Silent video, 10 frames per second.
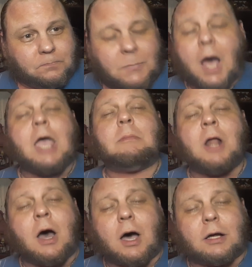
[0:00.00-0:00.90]
I am
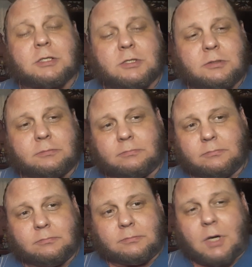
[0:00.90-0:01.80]
not.
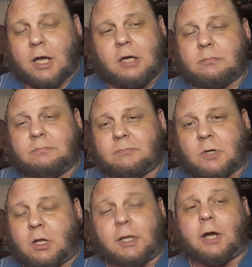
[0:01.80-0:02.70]
I am
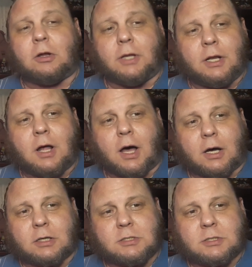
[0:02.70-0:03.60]
clearly
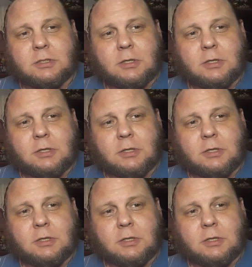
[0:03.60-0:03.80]
not.